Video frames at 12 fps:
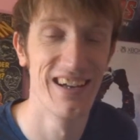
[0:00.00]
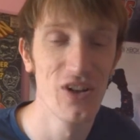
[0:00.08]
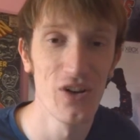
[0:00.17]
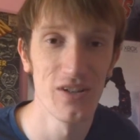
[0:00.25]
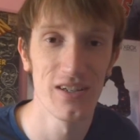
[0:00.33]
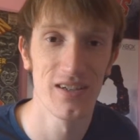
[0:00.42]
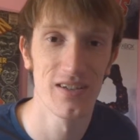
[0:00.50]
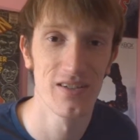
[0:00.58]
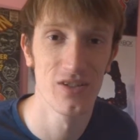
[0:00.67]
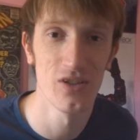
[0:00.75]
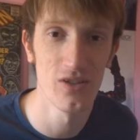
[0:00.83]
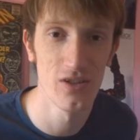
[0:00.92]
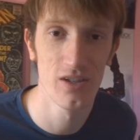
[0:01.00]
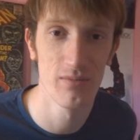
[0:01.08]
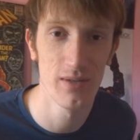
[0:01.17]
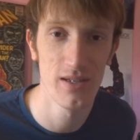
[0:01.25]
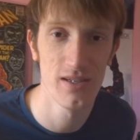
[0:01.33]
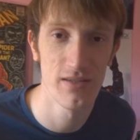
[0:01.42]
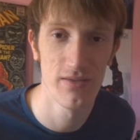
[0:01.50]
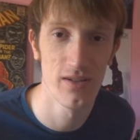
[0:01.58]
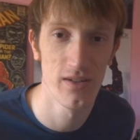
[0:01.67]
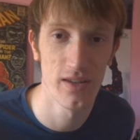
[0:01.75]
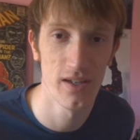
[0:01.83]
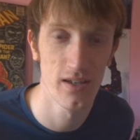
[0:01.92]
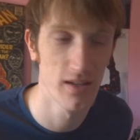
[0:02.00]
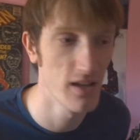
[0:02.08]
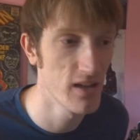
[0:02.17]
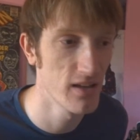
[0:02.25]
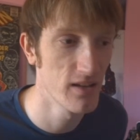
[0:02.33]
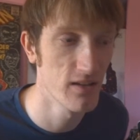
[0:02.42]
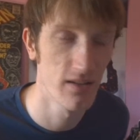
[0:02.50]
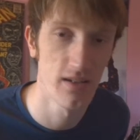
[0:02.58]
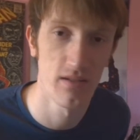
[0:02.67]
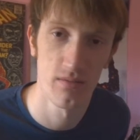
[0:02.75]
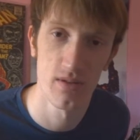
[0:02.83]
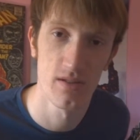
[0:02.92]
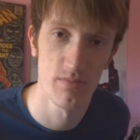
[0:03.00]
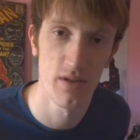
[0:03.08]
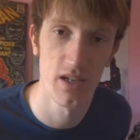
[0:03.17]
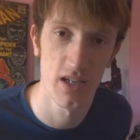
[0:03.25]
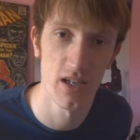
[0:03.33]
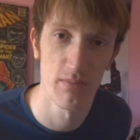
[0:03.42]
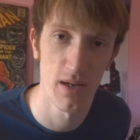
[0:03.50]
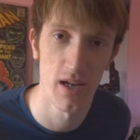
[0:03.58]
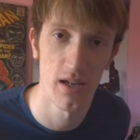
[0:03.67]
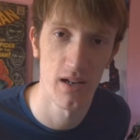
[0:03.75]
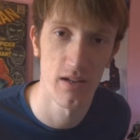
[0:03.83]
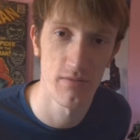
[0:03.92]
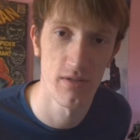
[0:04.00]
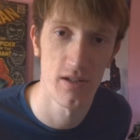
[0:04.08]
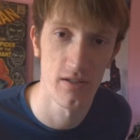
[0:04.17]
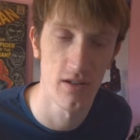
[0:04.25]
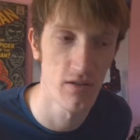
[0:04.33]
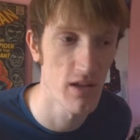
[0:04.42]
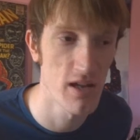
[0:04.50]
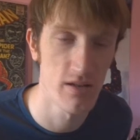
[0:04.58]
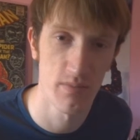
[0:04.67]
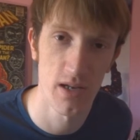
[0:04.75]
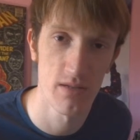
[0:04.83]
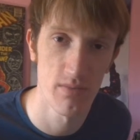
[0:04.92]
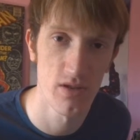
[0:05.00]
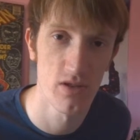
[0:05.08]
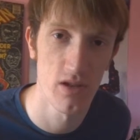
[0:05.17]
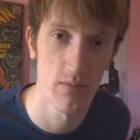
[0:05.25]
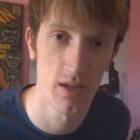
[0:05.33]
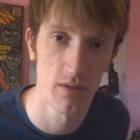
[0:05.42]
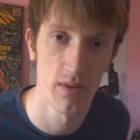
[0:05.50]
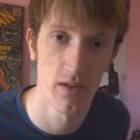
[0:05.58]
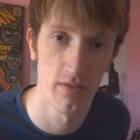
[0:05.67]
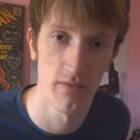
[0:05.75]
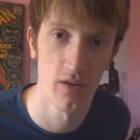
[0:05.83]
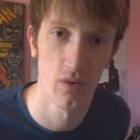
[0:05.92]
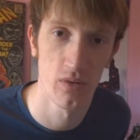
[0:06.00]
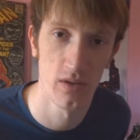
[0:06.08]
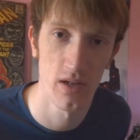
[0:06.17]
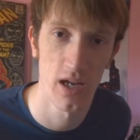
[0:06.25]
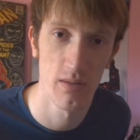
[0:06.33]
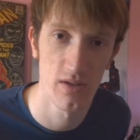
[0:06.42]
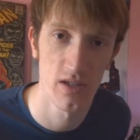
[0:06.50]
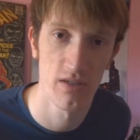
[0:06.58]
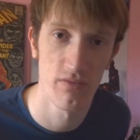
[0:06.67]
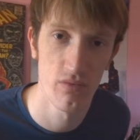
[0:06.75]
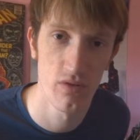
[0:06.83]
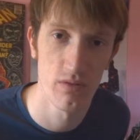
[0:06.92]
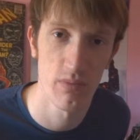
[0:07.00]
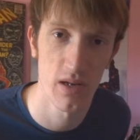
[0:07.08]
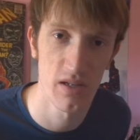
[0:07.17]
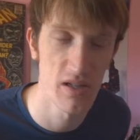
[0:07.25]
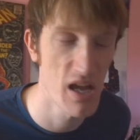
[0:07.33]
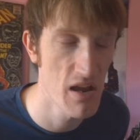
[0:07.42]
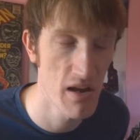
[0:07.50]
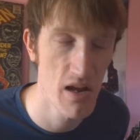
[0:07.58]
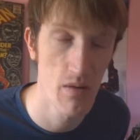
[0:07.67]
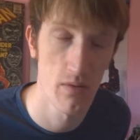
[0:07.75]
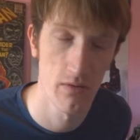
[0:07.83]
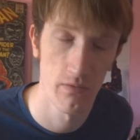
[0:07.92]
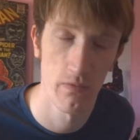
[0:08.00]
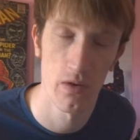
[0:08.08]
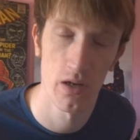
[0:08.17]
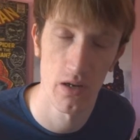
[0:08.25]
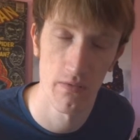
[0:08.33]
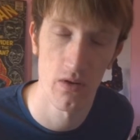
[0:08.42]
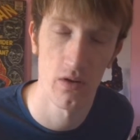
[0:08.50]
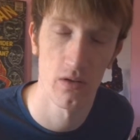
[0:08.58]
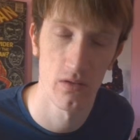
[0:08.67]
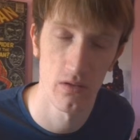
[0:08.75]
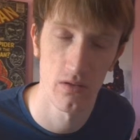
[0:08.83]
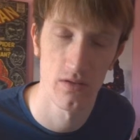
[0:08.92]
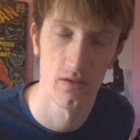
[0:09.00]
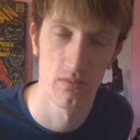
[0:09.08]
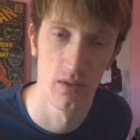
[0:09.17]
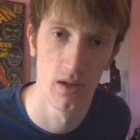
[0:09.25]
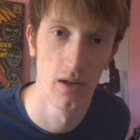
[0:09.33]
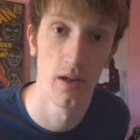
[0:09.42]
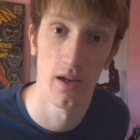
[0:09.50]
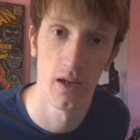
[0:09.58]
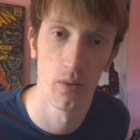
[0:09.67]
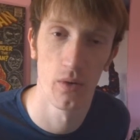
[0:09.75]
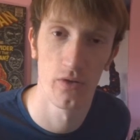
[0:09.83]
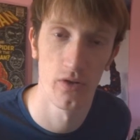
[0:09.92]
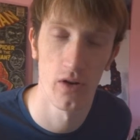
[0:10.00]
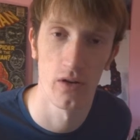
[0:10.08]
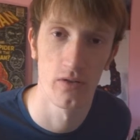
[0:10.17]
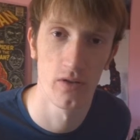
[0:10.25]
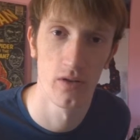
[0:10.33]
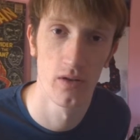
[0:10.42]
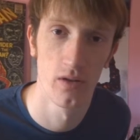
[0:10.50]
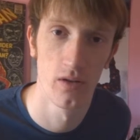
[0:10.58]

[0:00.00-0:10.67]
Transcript: Don't look at me as if you're thinking, yeah, no, that was pretty good, man. That space mission at the beginning where you're floating aimlessly through space, it was pretty fucking awesome. It was not.